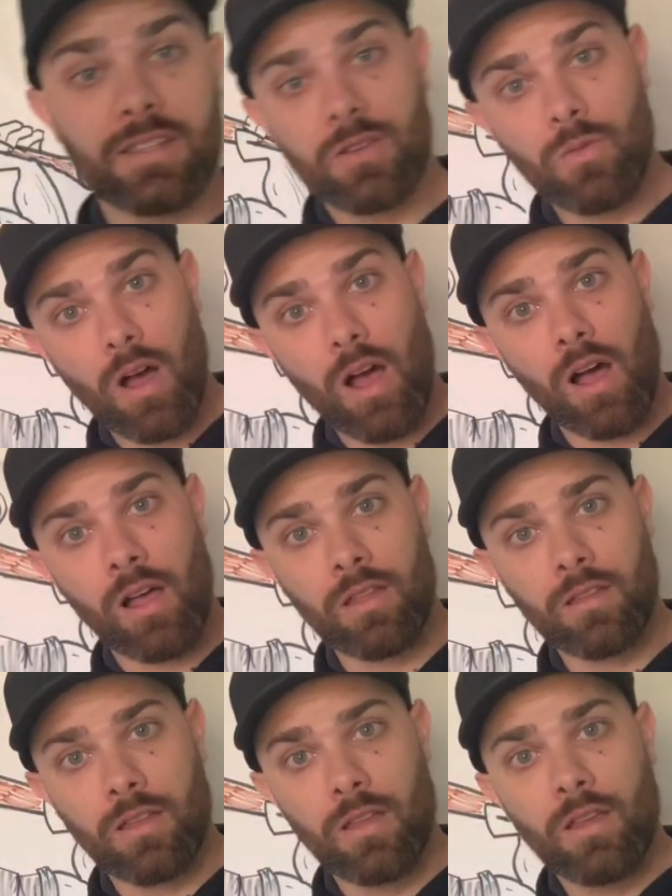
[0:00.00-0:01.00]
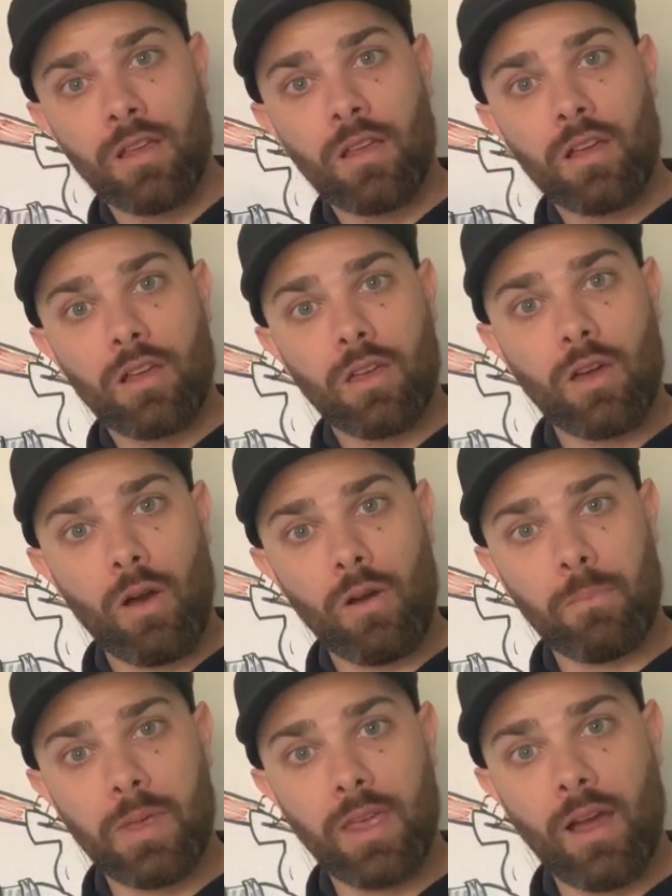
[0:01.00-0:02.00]
you all. Go
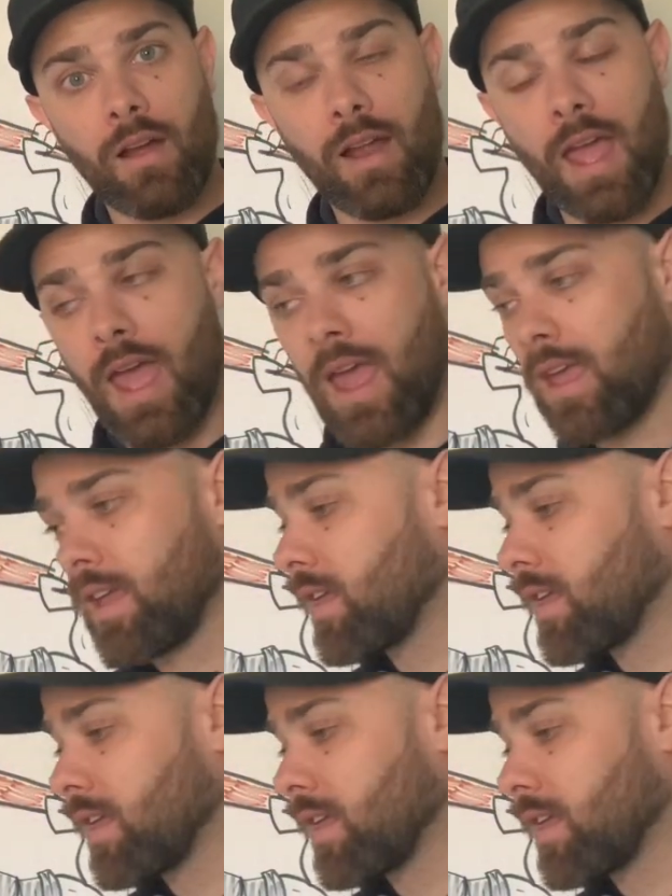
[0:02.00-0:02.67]
PRA.